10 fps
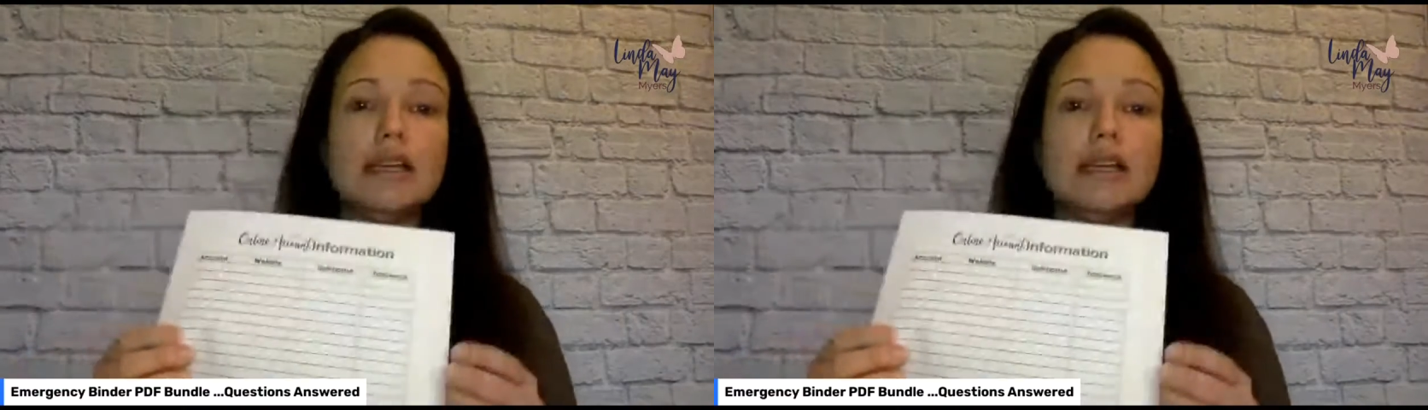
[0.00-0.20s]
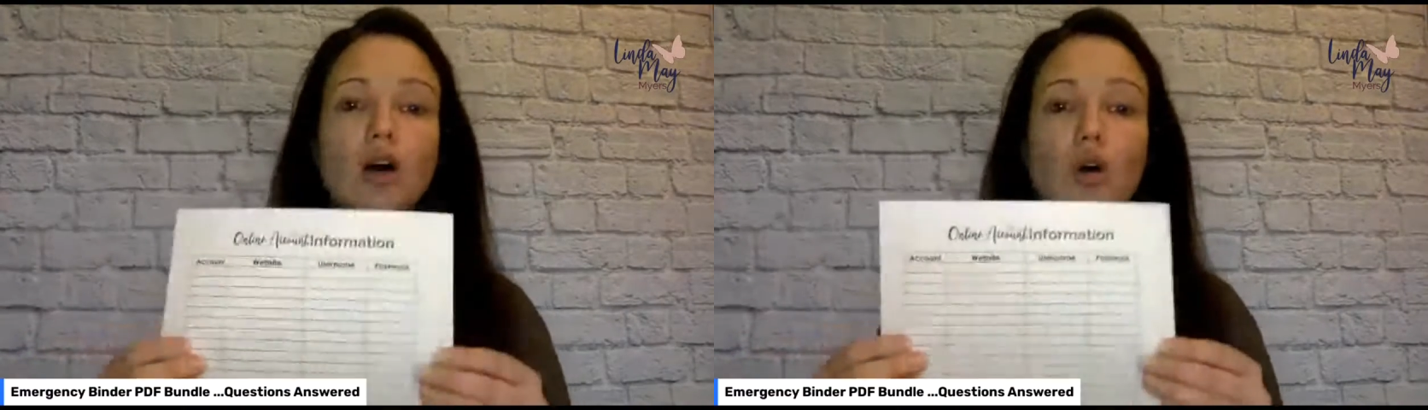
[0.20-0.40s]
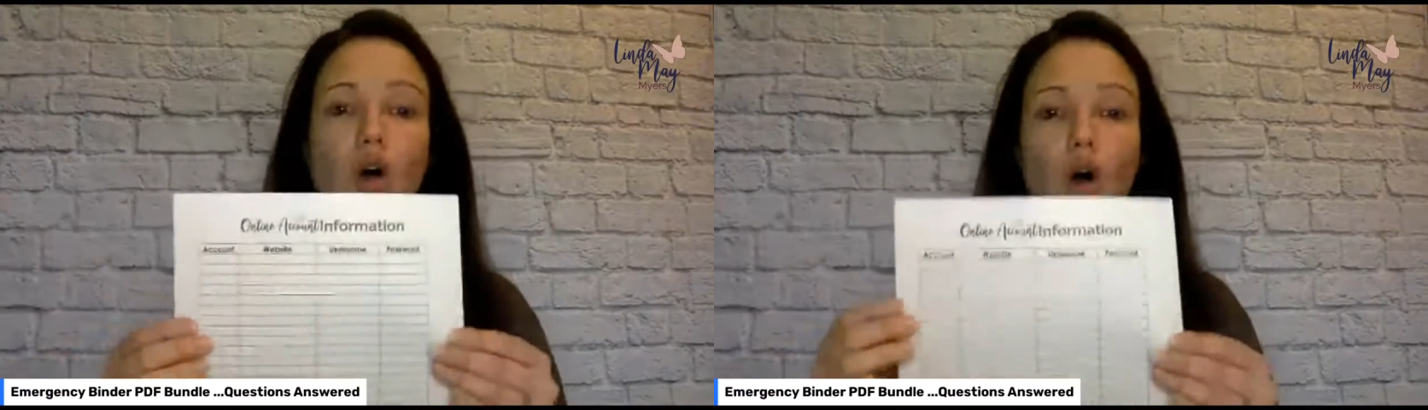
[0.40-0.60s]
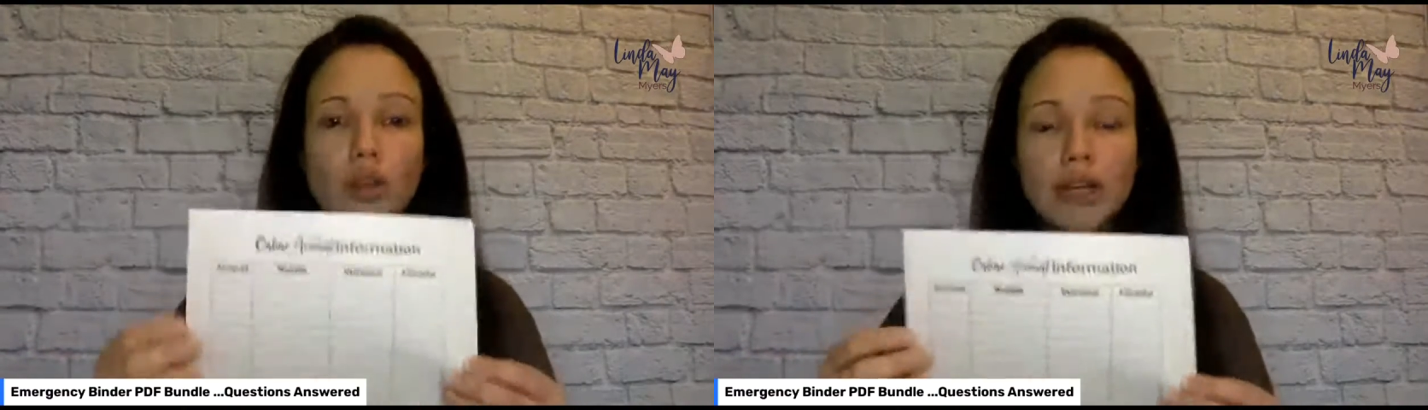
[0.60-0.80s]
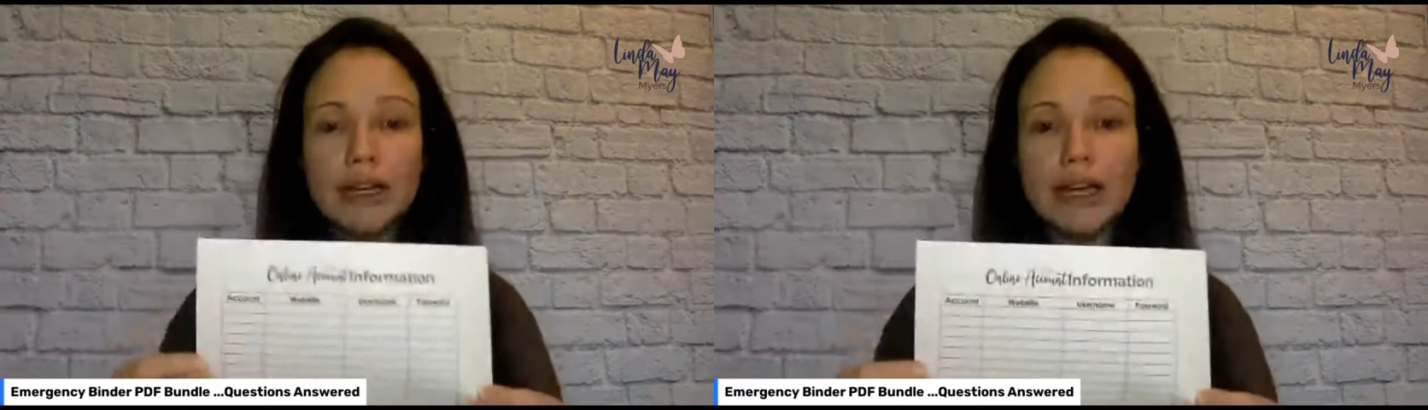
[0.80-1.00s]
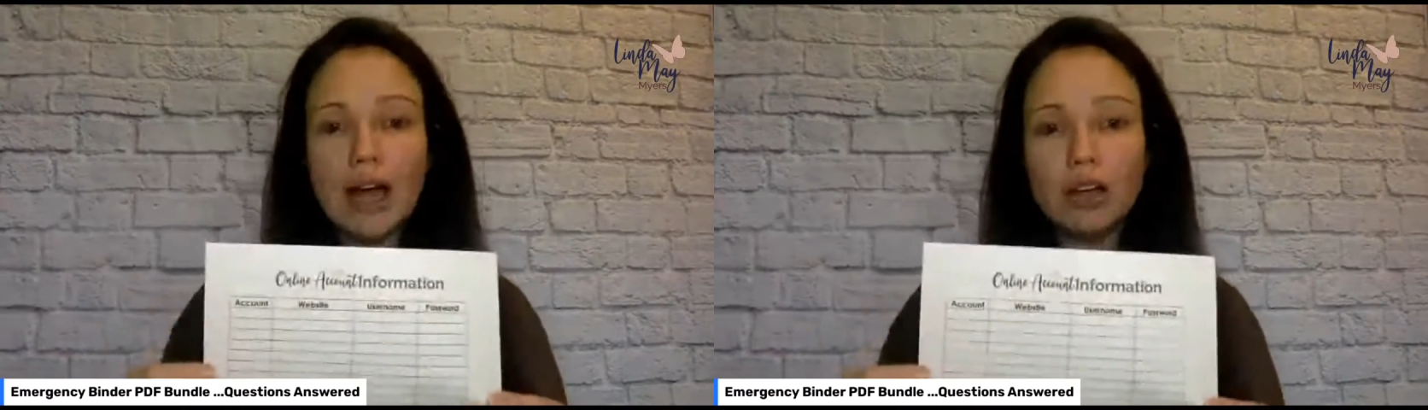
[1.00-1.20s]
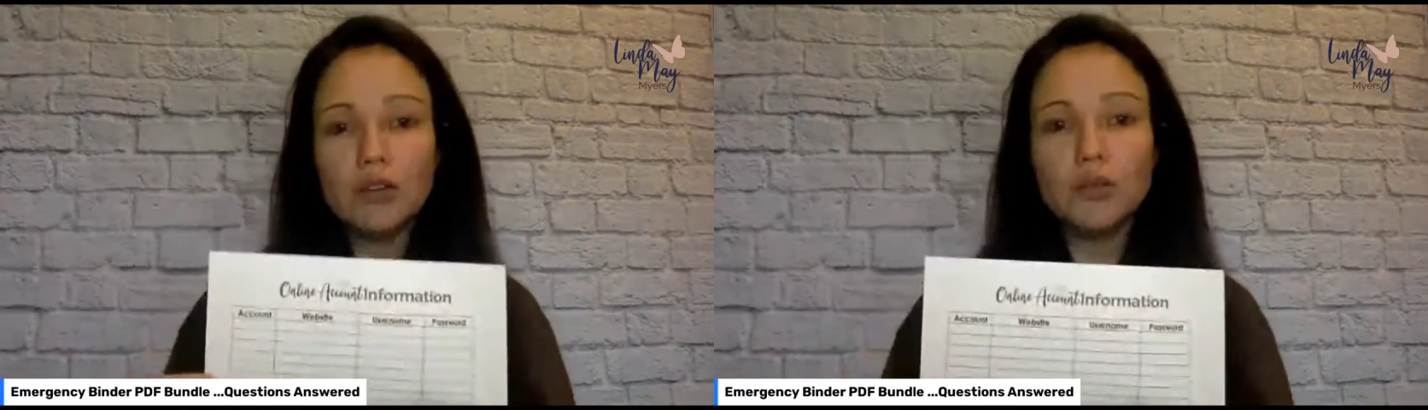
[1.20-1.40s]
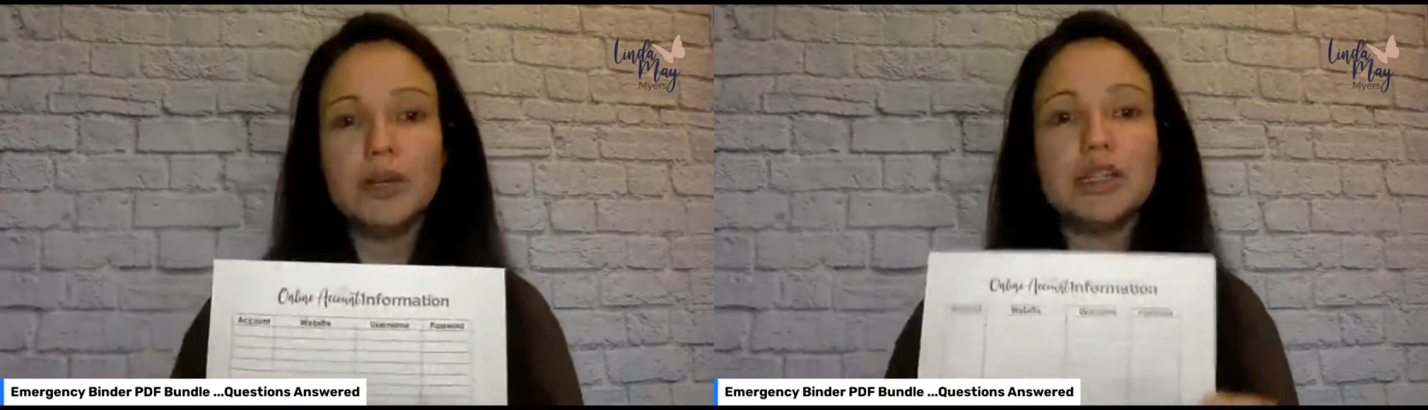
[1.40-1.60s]
Now, online
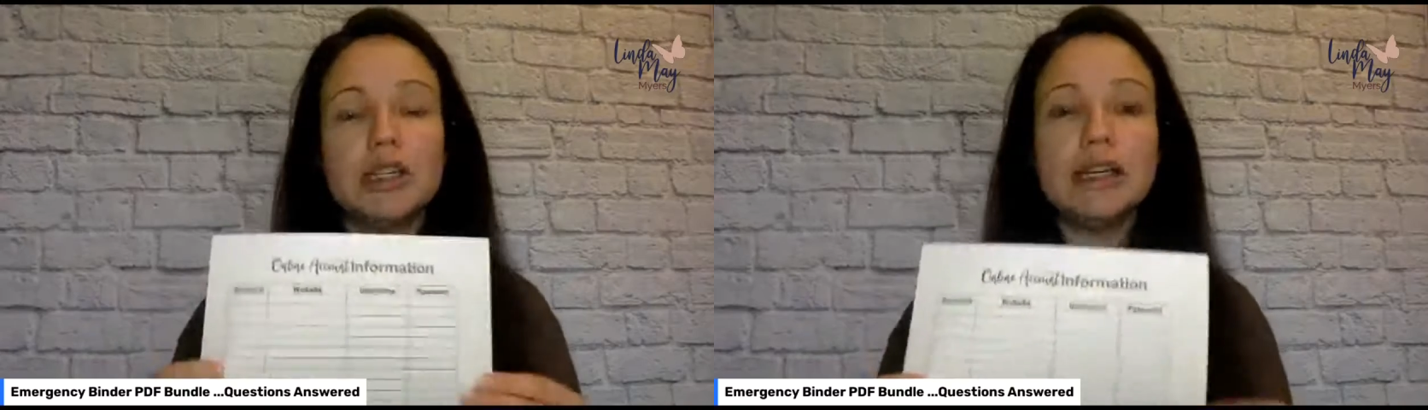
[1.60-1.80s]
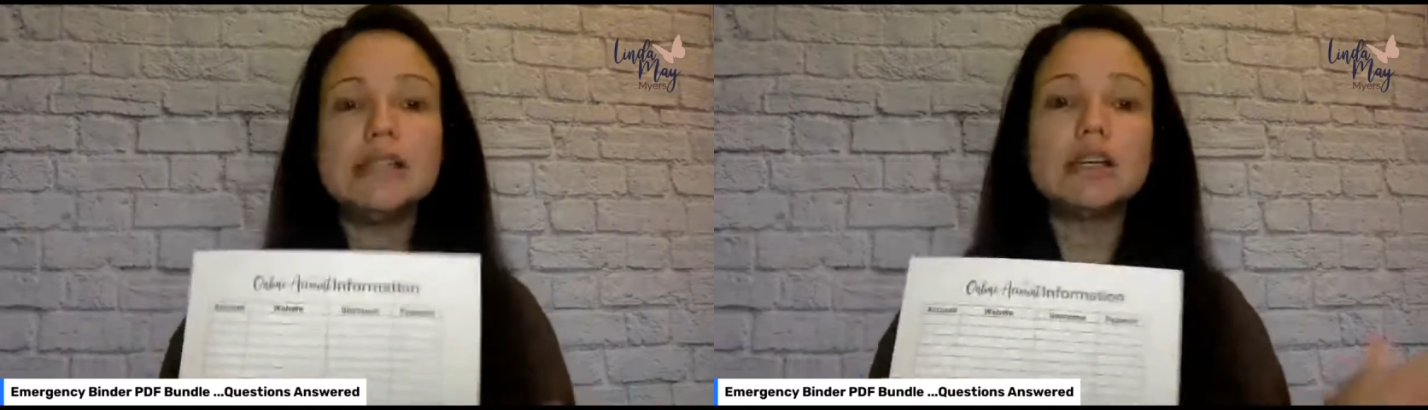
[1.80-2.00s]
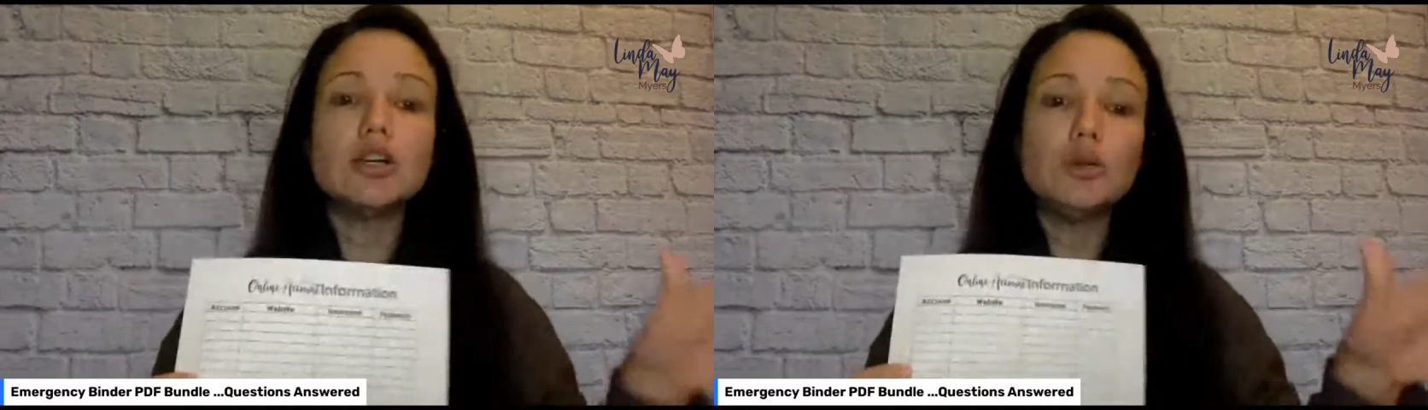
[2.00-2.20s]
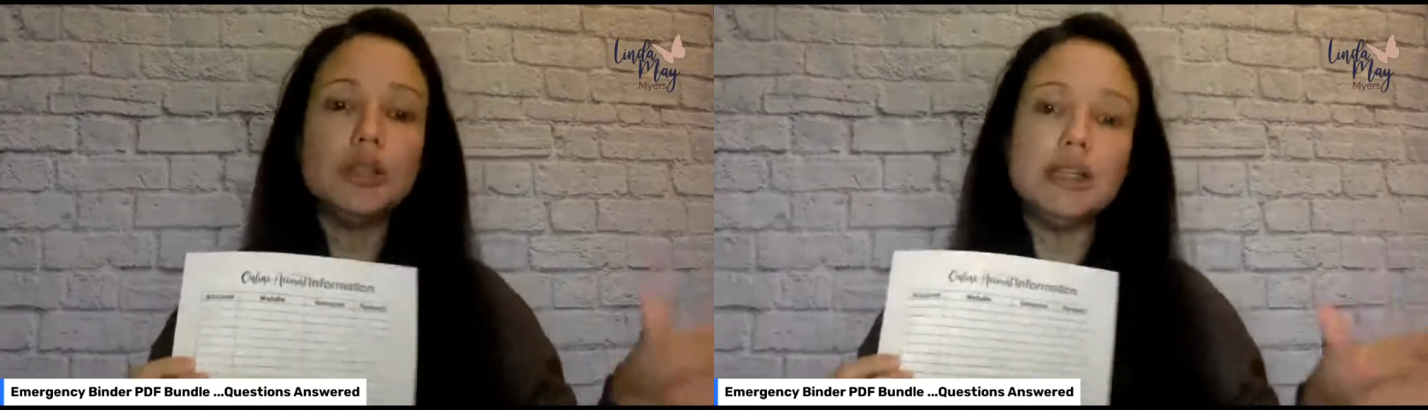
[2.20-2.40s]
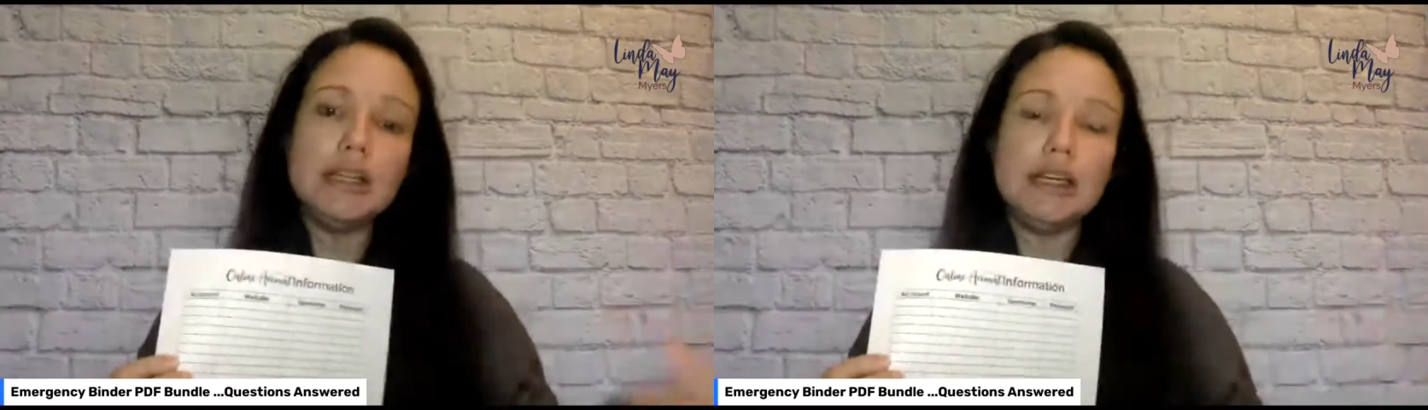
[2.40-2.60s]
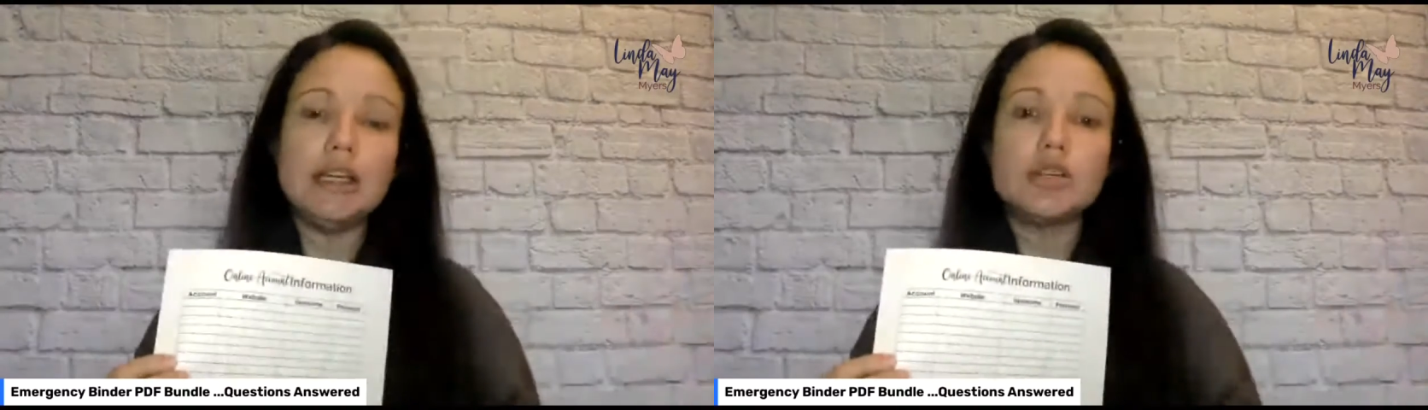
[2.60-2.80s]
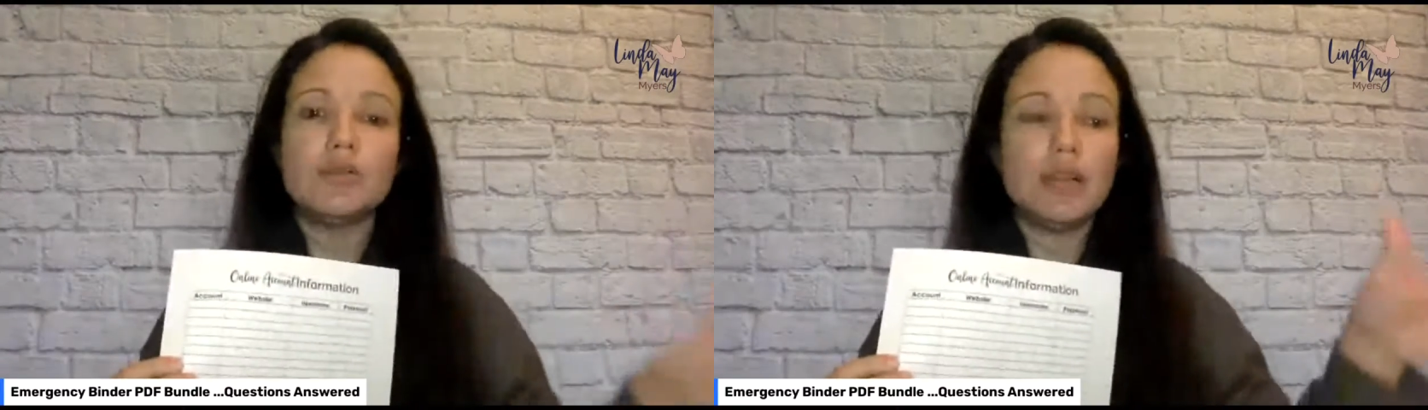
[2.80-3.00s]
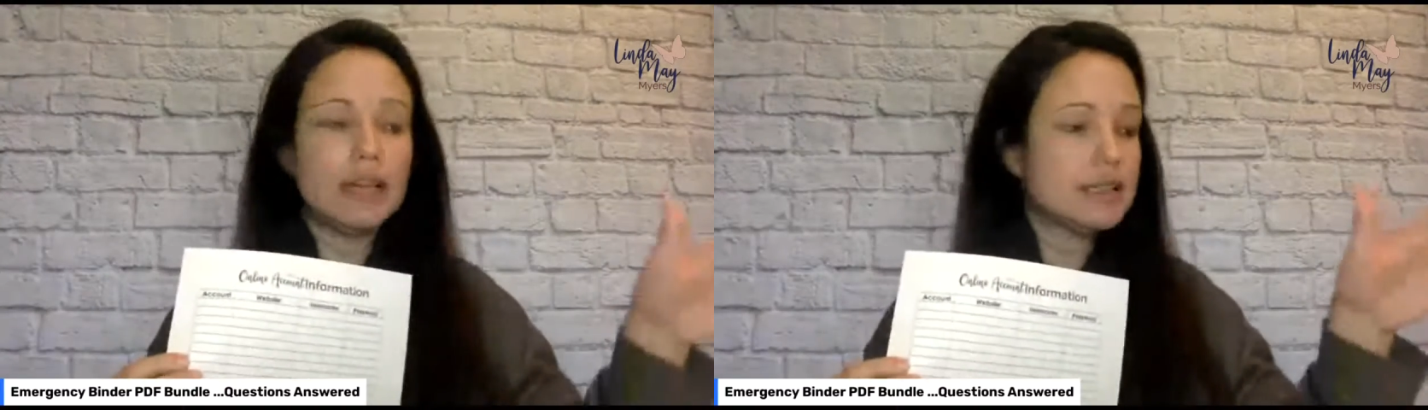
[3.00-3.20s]
account information is included in each of, like,